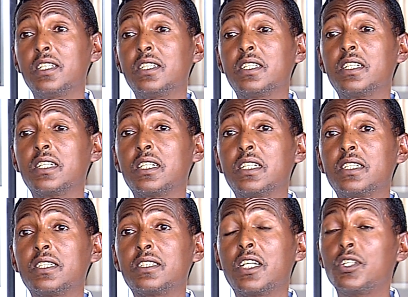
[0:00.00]

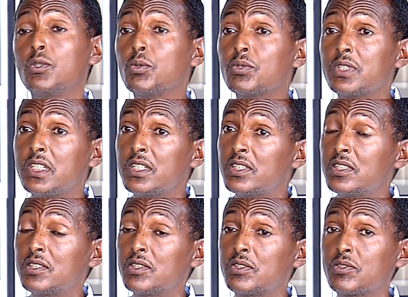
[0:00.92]
They do
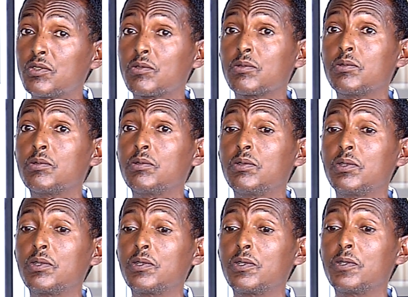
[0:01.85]
this
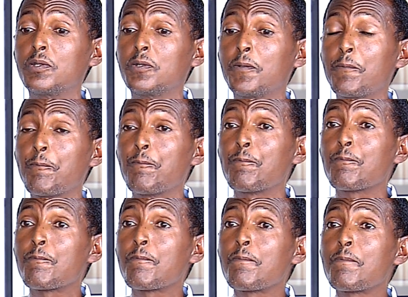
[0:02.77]
through
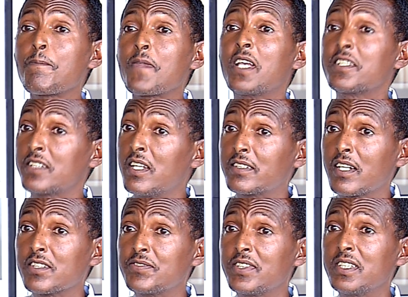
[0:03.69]
skill
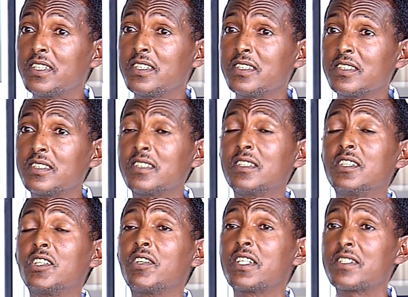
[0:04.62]
transfer,
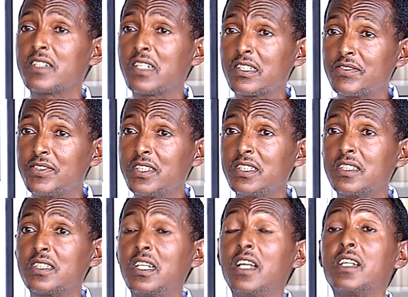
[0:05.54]
knowledge transfer,
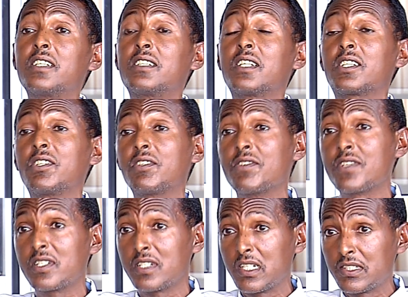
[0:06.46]
and
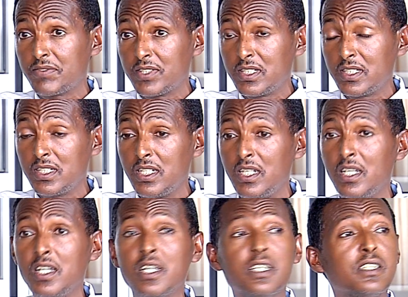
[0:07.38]
technology transfer.
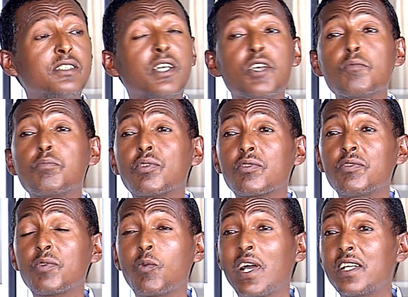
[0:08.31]
They
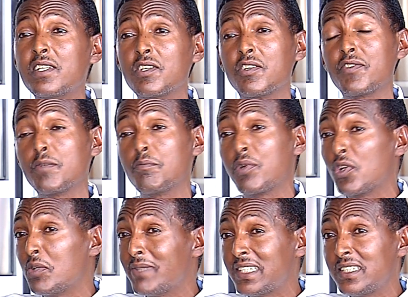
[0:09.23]
improve quality of
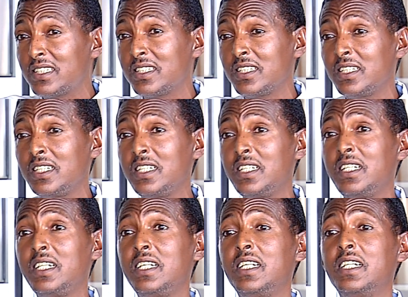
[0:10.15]
employment.
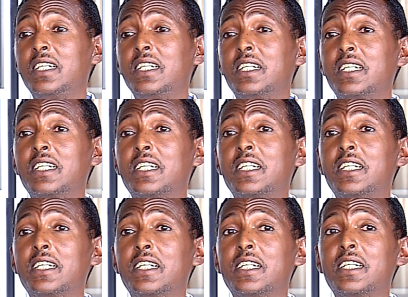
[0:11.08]

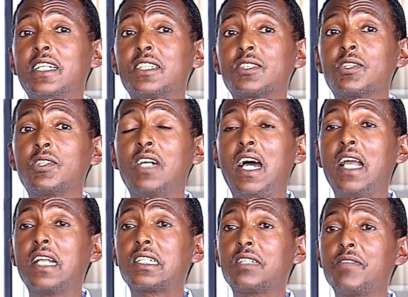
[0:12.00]
So
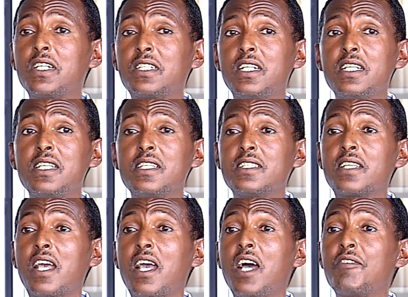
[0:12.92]
ultimately,
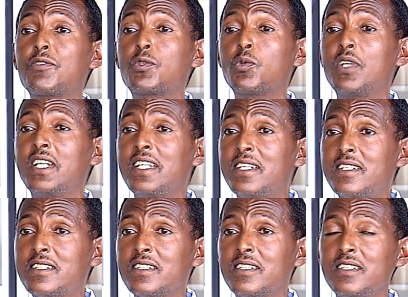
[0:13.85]
they have to lead